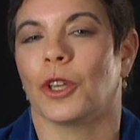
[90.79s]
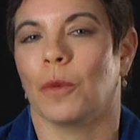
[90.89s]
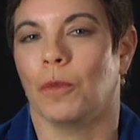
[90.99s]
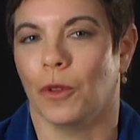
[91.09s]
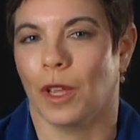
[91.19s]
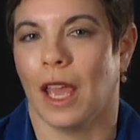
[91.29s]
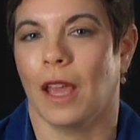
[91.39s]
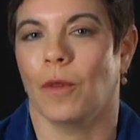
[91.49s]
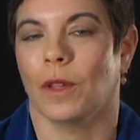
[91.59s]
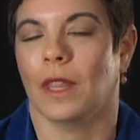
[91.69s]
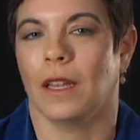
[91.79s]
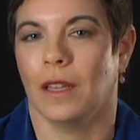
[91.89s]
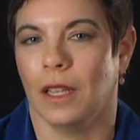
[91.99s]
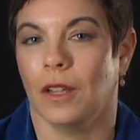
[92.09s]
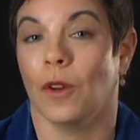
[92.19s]
communicate what they
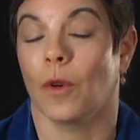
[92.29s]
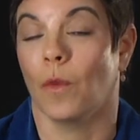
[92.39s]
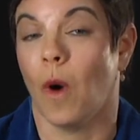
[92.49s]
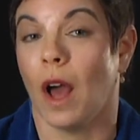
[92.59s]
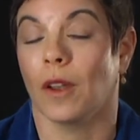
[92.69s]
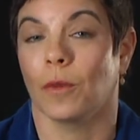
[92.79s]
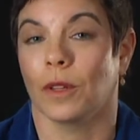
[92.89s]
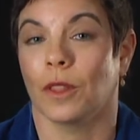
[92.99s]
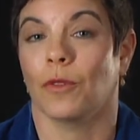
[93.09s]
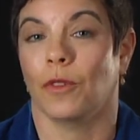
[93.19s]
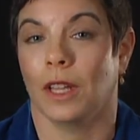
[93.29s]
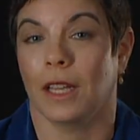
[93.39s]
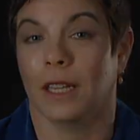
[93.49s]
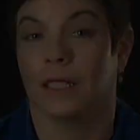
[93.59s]
need or want or what they're feeling.